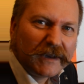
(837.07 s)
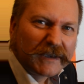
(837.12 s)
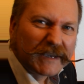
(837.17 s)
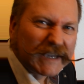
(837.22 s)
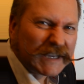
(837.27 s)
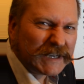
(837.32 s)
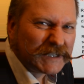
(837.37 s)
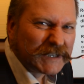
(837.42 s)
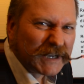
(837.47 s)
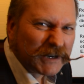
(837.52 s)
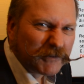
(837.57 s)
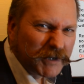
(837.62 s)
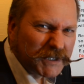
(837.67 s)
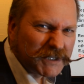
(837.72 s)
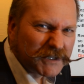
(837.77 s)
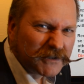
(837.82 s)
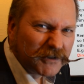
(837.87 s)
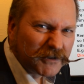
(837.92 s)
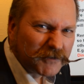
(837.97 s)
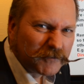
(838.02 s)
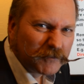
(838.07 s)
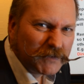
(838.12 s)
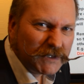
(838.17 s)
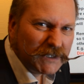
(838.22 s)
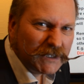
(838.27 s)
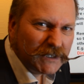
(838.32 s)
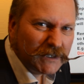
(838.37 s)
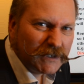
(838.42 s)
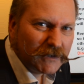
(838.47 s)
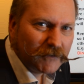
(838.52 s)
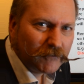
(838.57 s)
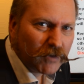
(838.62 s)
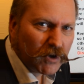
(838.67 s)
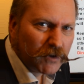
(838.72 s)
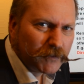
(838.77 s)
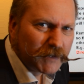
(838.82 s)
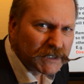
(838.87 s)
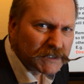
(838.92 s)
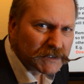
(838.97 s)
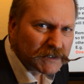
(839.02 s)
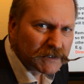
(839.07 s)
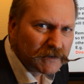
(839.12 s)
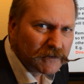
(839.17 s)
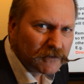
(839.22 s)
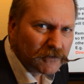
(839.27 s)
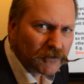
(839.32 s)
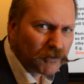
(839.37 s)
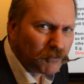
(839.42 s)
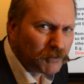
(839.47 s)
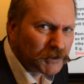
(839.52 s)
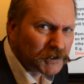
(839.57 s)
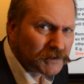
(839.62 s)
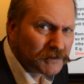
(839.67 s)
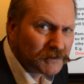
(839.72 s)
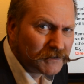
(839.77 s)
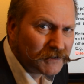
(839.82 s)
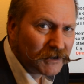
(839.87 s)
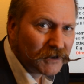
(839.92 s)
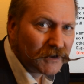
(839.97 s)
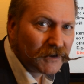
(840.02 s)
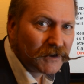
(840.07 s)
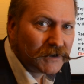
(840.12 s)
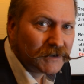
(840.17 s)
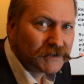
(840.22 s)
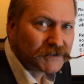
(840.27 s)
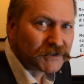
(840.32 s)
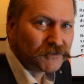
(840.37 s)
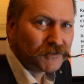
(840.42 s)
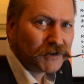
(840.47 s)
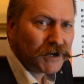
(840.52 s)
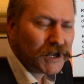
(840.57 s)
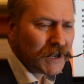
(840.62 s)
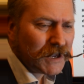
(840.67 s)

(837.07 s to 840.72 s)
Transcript: can a director not be permanent or what? So